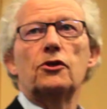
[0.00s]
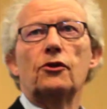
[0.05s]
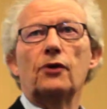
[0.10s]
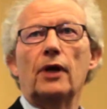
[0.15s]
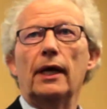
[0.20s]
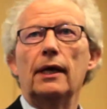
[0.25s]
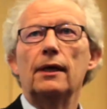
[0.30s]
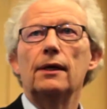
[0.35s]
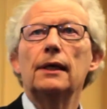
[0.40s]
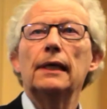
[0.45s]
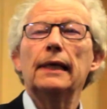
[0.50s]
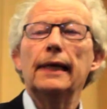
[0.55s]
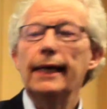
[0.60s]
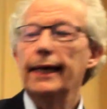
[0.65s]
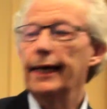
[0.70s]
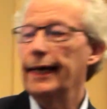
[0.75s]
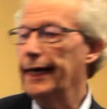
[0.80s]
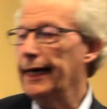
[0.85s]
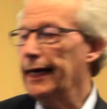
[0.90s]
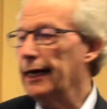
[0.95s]

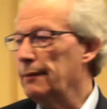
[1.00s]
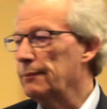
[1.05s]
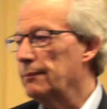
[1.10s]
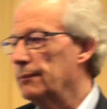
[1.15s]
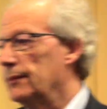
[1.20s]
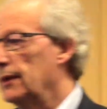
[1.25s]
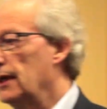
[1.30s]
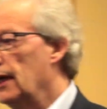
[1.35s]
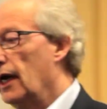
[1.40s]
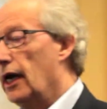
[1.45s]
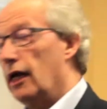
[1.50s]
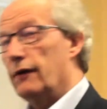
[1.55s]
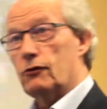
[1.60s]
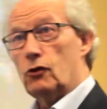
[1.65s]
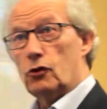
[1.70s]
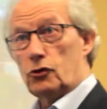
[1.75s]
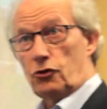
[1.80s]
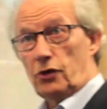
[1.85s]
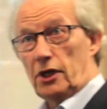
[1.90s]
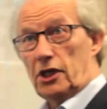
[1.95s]
threaten, and of
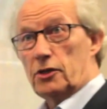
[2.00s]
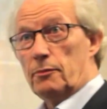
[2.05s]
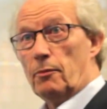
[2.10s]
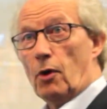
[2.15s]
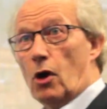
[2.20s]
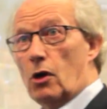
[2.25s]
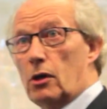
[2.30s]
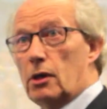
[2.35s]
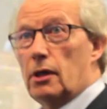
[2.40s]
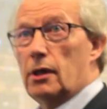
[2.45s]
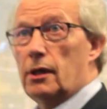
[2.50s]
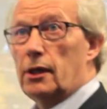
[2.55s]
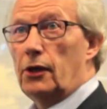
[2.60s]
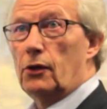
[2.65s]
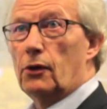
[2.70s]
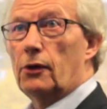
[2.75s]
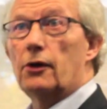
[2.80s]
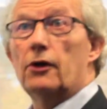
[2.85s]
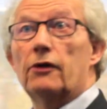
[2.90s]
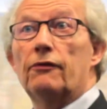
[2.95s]
course Rees-Mogg, you
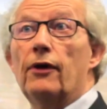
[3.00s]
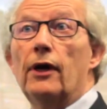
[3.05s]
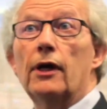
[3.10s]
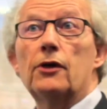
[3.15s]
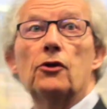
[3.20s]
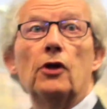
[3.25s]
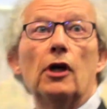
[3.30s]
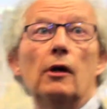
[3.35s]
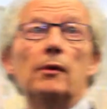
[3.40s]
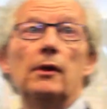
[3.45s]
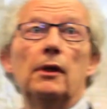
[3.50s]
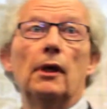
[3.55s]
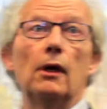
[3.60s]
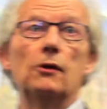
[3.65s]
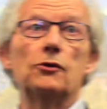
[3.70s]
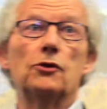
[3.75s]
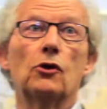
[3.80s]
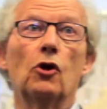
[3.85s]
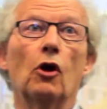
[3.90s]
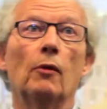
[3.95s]
know, they refer to him in the
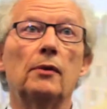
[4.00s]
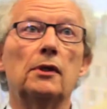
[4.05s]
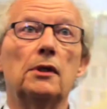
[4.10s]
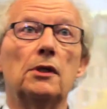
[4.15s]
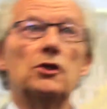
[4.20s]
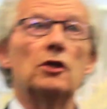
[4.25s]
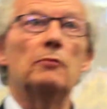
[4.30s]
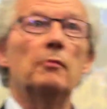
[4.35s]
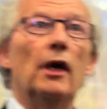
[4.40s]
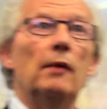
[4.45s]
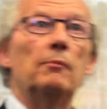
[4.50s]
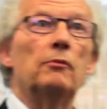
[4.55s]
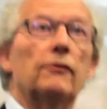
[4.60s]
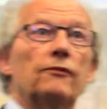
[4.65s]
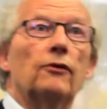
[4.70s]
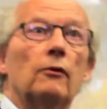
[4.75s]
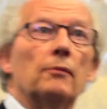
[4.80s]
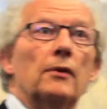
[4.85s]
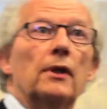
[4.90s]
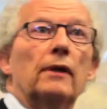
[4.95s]
House of Commons as the member
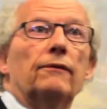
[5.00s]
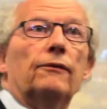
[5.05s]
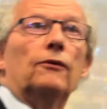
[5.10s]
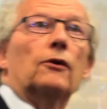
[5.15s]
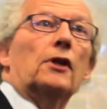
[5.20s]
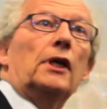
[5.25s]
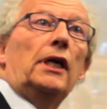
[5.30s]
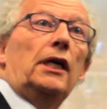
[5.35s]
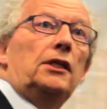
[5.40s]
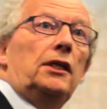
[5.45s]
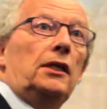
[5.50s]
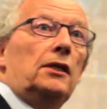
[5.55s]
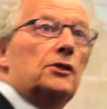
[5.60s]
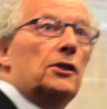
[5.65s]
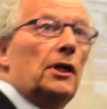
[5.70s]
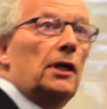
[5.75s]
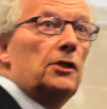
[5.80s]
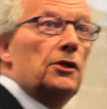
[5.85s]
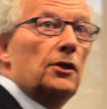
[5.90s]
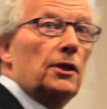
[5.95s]
for the 18th
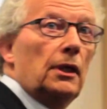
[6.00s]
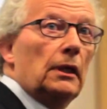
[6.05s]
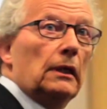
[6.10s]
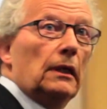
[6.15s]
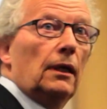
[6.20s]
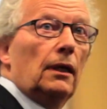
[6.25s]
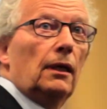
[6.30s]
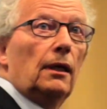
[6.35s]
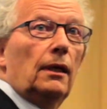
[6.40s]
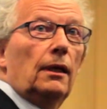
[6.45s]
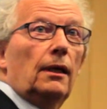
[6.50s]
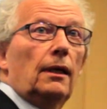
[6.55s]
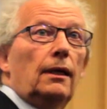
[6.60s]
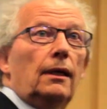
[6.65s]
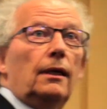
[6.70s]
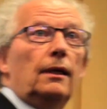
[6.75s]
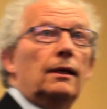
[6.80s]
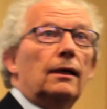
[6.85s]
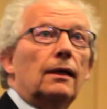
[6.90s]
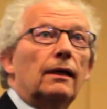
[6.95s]
century.
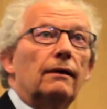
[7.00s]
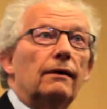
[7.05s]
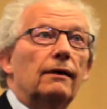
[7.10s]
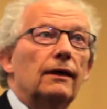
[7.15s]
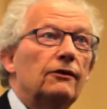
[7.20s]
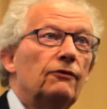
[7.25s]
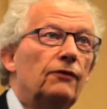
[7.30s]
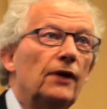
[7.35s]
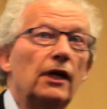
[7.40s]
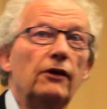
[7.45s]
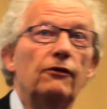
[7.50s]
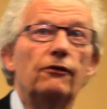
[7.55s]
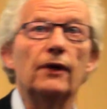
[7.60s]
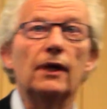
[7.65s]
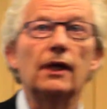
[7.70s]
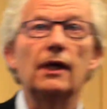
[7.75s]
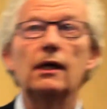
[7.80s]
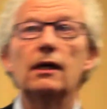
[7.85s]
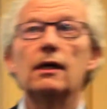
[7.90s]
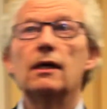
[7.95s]
Very
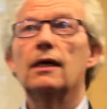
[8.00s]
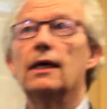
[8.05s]
fitting,